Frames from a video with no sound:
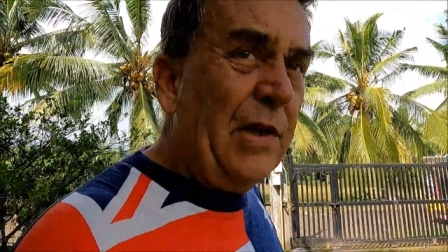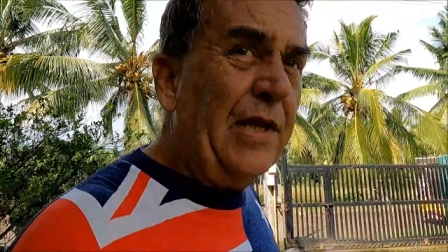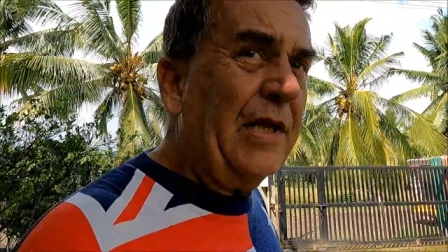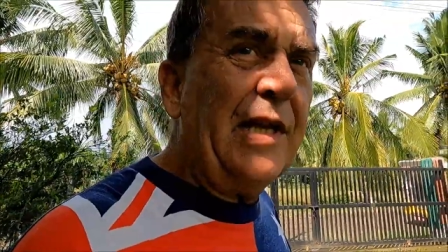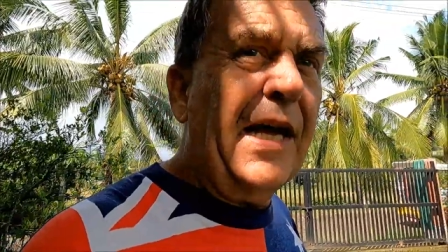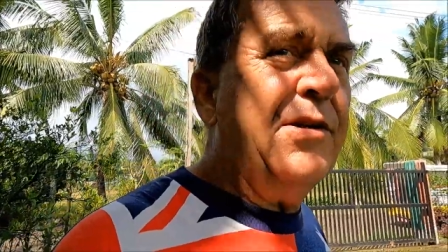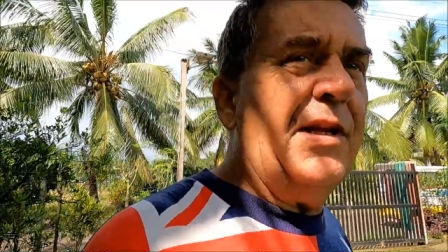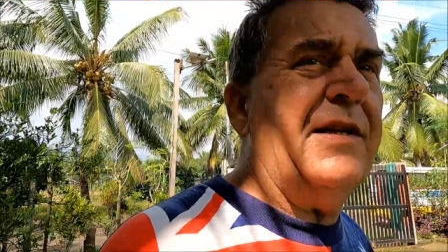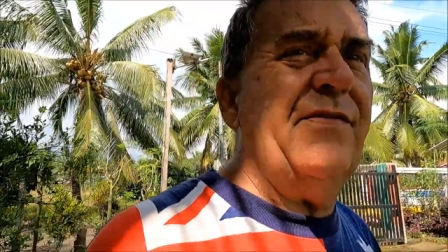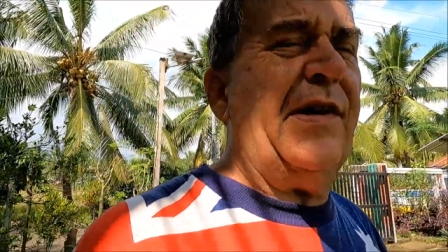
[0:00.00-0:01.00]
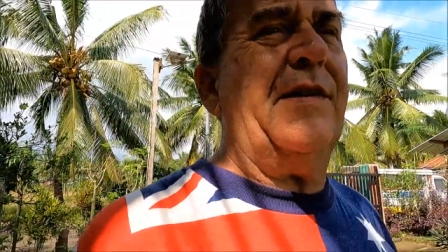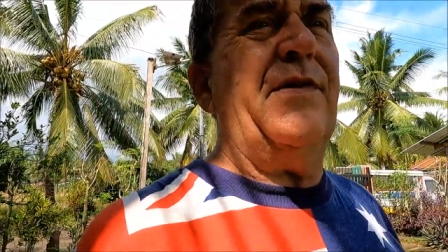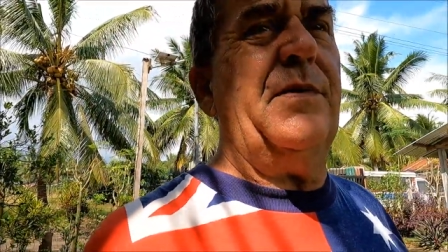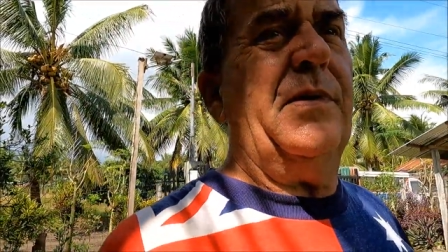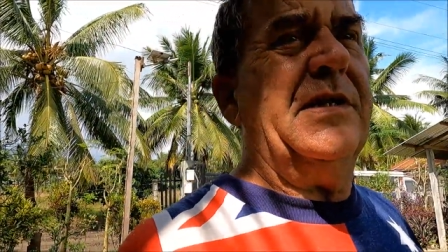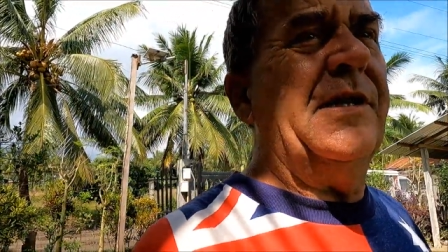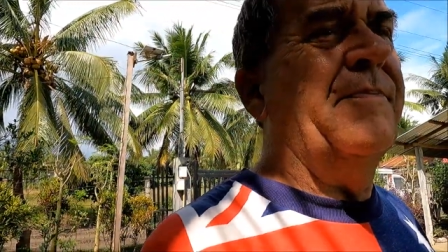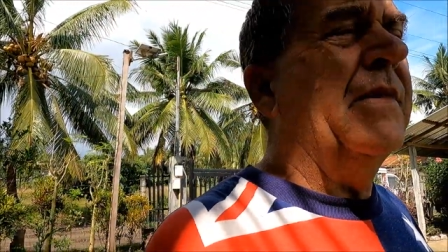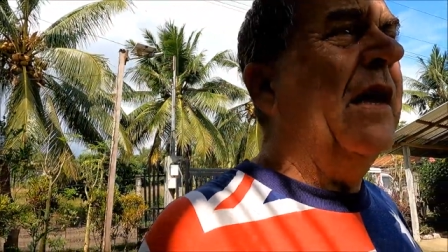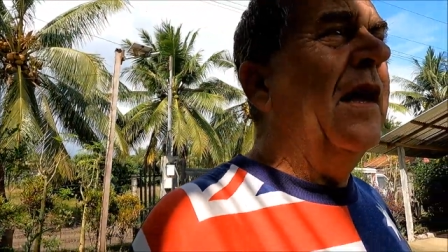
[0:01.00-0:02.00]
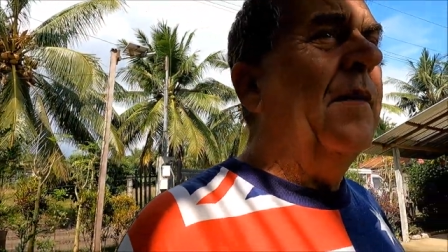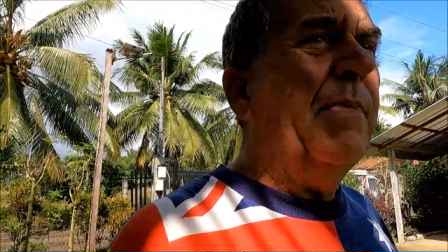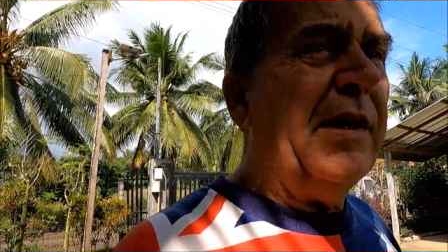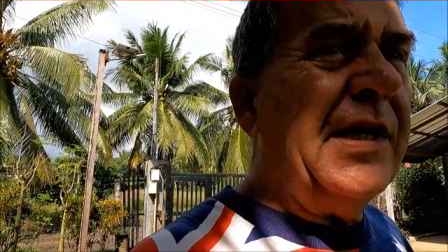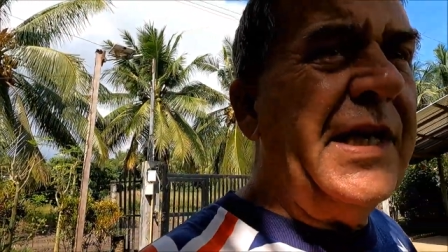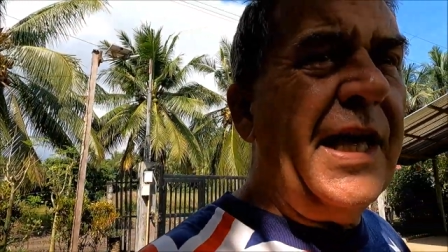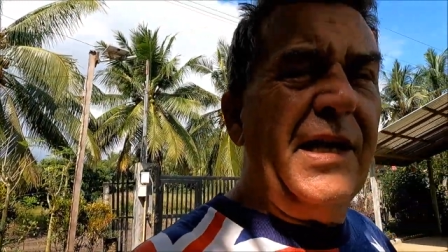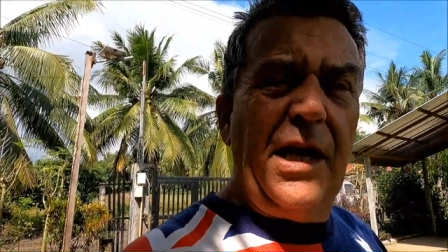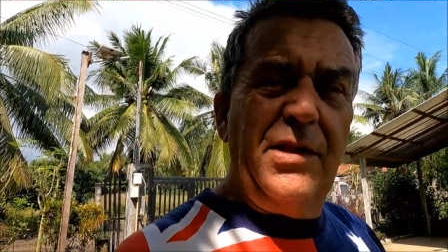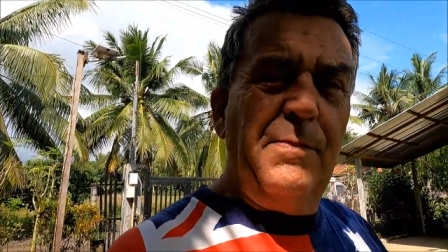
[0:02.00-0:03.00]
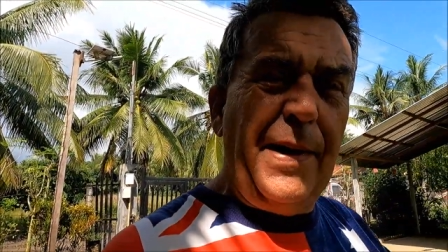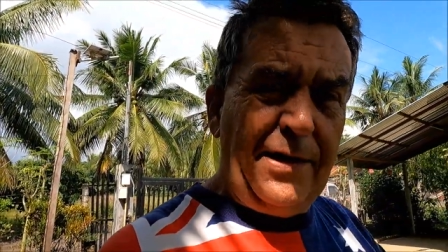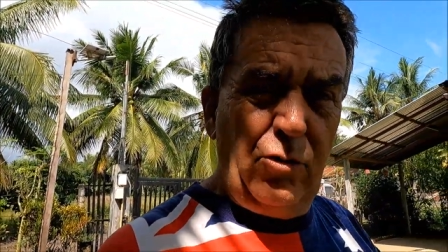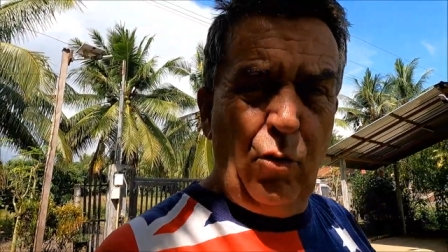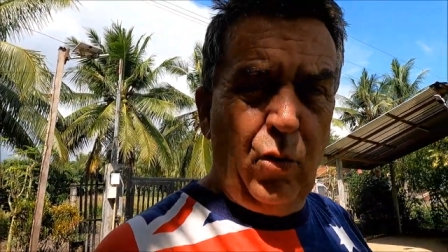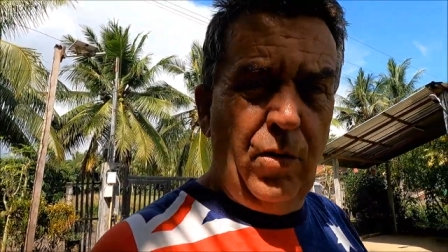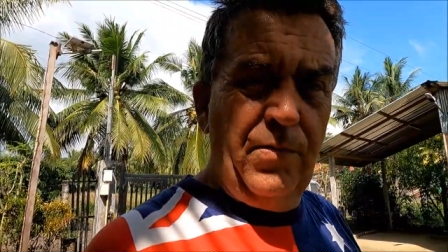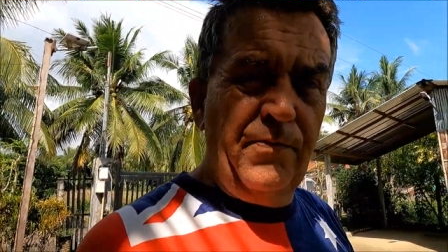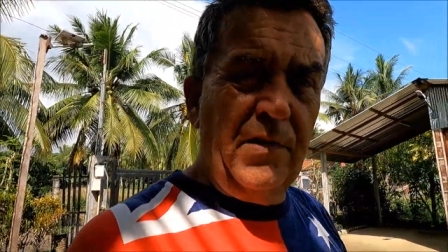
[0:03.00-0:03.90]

Well, here you can't do that. It's fucking Philippines. But you can go the back door.